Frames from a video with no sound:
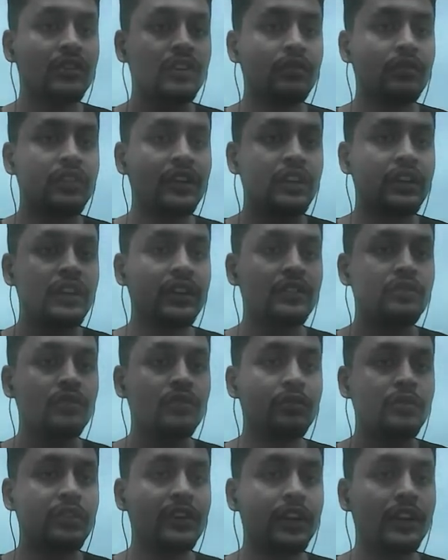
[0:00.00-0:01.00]
Now delta S
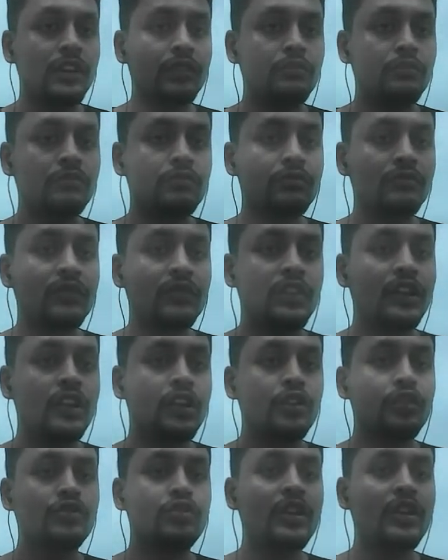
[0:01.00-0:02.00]
will be negative.
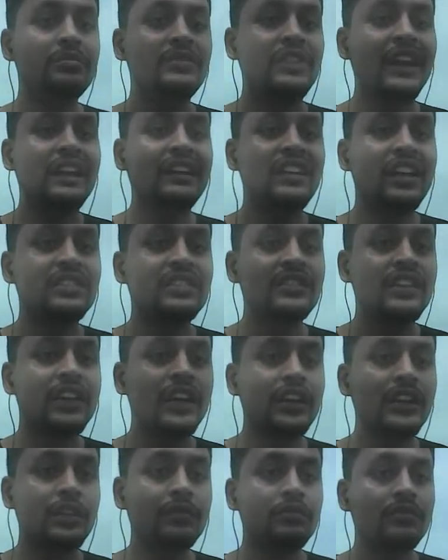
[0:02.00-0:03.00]
So if delta is
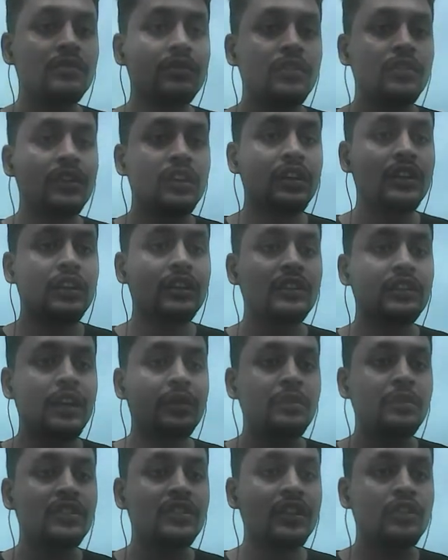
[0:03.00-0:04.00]
negative,
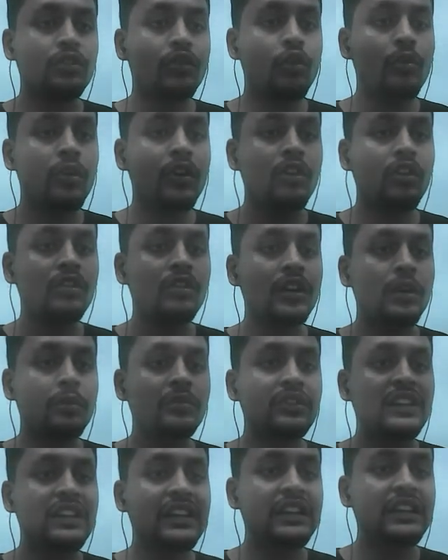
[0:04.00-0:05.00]
that means the overall
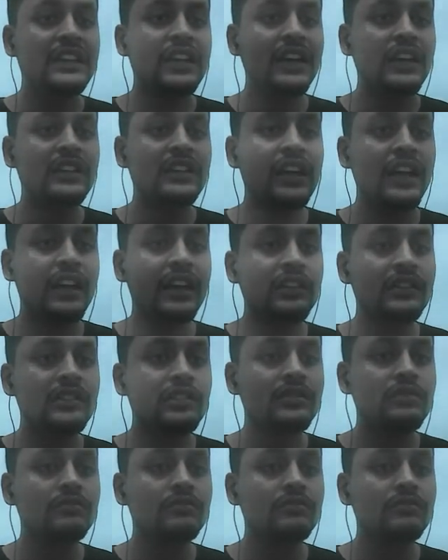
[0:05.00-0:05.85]
term T delta S